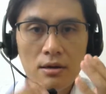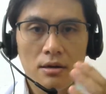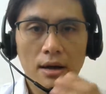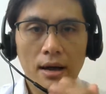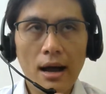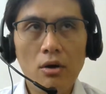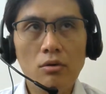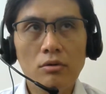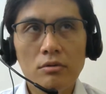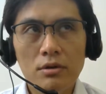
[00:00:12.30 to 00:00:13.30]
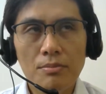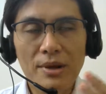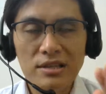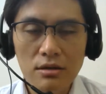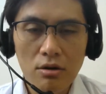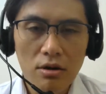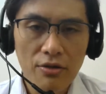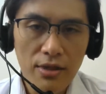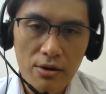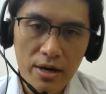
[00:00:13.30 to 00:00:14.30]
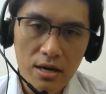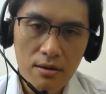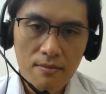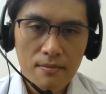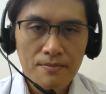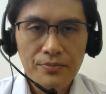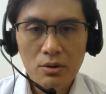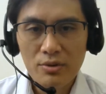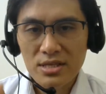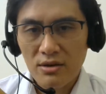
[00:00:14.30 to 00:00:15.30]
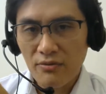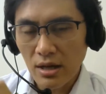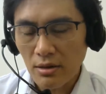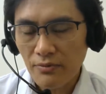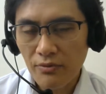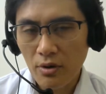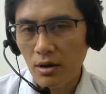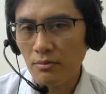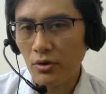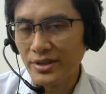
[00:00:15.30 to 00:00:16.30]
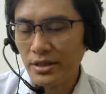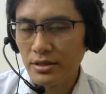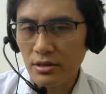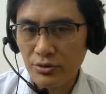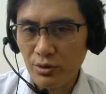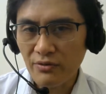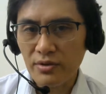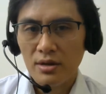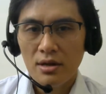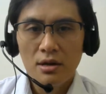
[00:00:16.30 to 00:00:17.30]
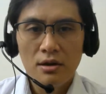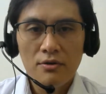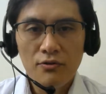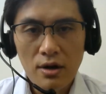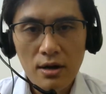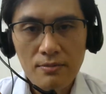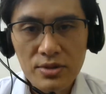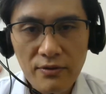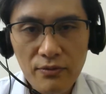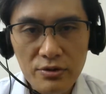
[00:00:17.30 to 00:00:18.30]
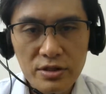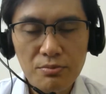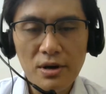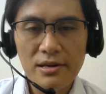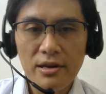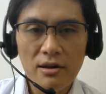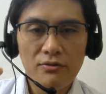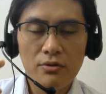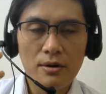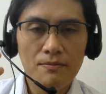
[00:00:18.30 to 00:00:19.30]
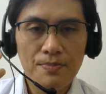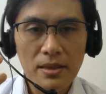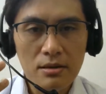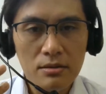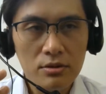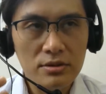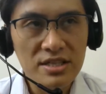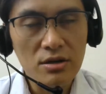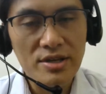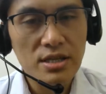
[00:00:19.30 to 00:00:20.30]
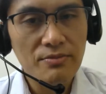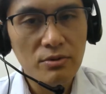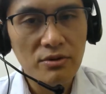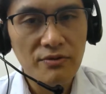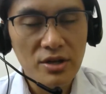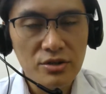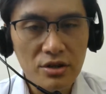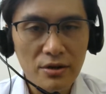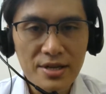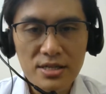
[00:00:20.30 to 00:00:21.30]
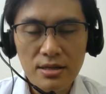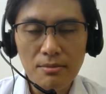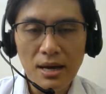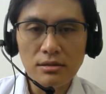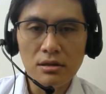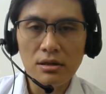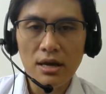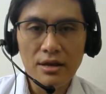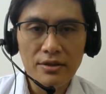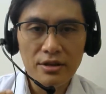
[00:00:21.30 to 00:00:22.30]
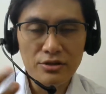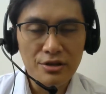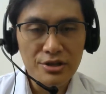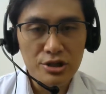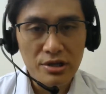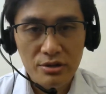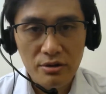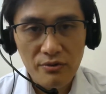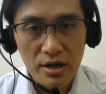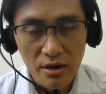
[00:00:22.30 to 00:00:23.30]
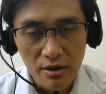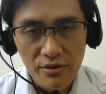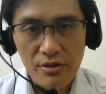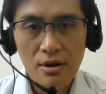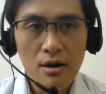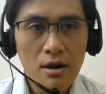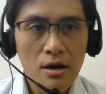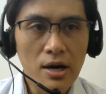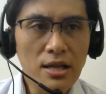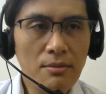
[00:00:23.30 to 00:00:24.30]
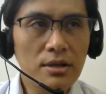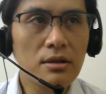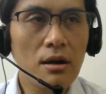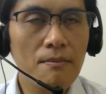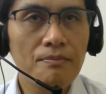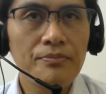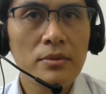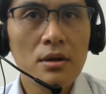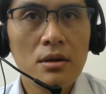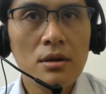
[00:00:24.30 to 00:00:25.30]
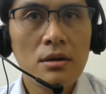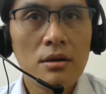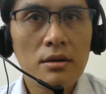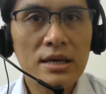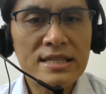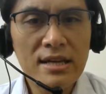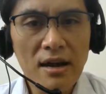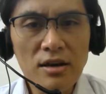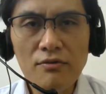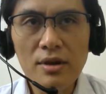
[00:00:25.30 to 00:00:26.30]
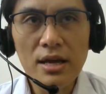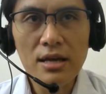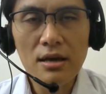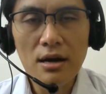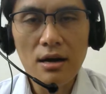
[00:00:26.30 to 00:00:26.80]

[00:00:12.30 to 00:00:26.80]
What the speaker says: how the plate tectonic theory was developed from continental drift, from seafloor spreading, from this concept of convection currents in the mantle, and the internal structure of the Earth, right? But it's kind of like